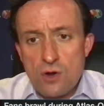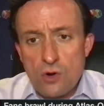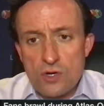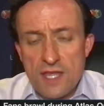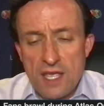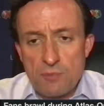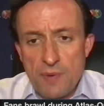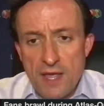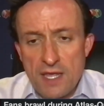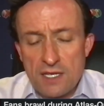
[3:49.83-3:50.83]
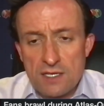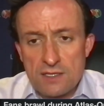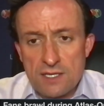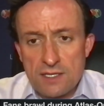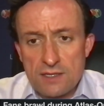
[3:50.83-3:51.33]
or they pay
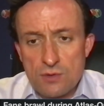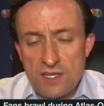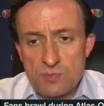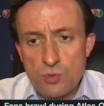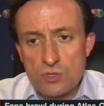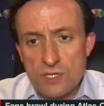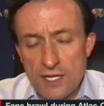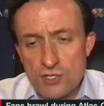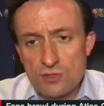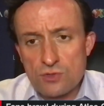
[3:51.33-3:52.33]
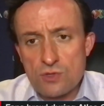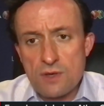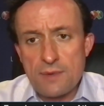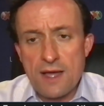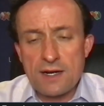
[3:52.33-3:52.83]
the transportation to
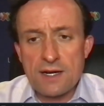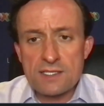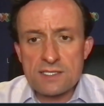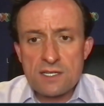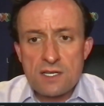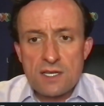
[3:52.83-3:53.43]
the barras.